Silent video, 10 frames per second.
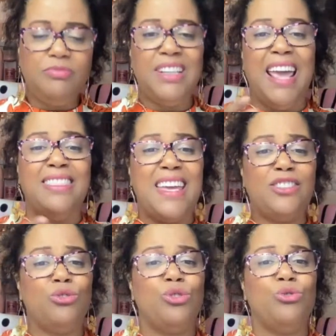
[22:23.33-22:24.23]
And then
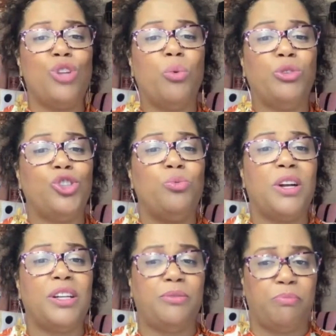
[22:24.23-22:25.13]
do you know what you
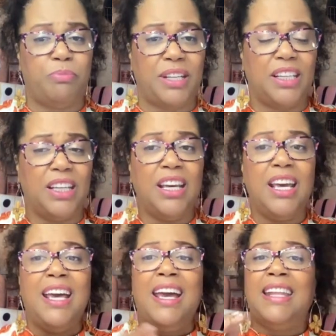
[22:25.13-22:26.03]
want to be?
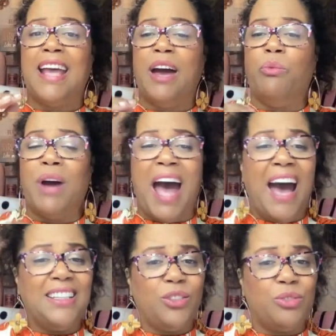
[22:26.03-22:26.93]
Now, what
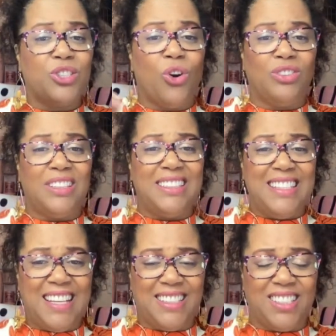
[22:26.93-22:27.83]
I do is called the
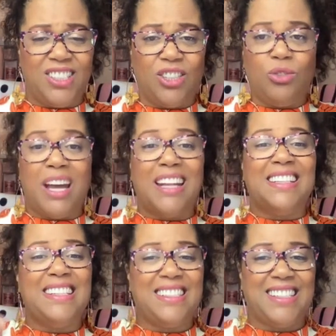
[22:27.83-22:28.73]
niche. You got to
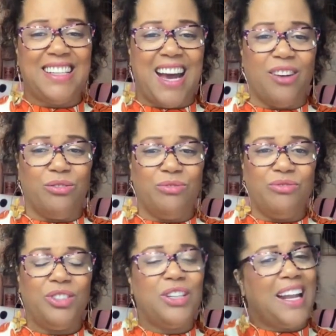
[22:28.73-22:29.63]
niche it out.
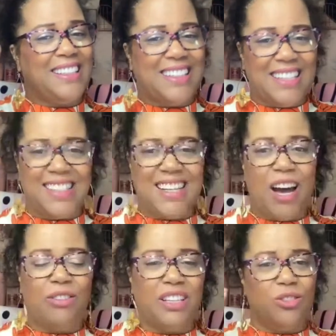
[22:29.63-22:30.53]
You got to niche it
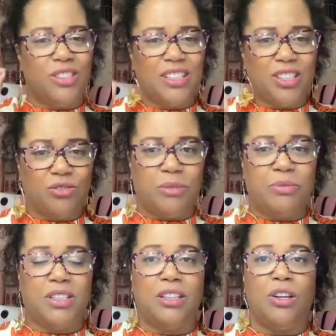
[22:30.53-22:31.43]
out in your
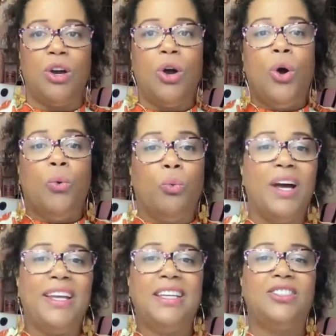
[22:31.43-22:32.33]
description.
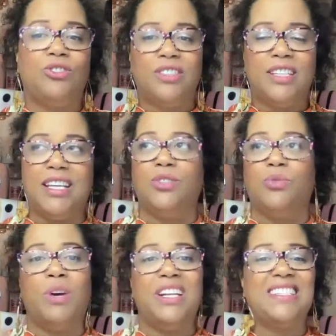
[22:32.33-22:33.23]
What is your niche?
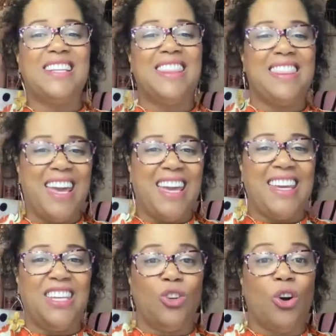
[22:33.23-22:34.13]
What is the thing
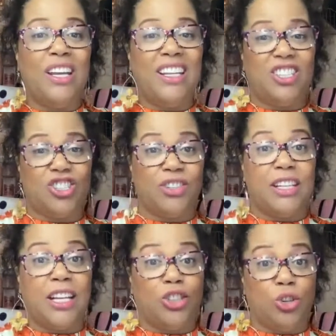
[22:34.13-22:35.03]
in your industry
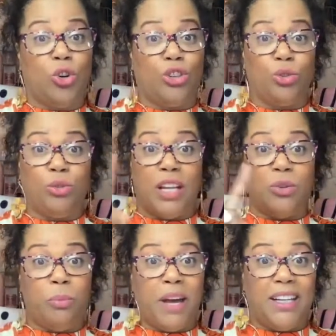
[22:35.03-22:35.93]
that you want to do that
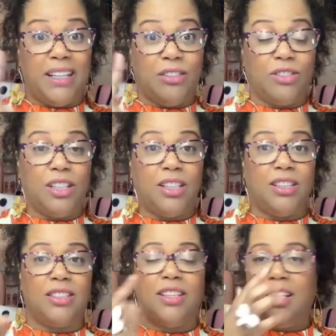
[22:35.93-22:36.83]
nobody else does?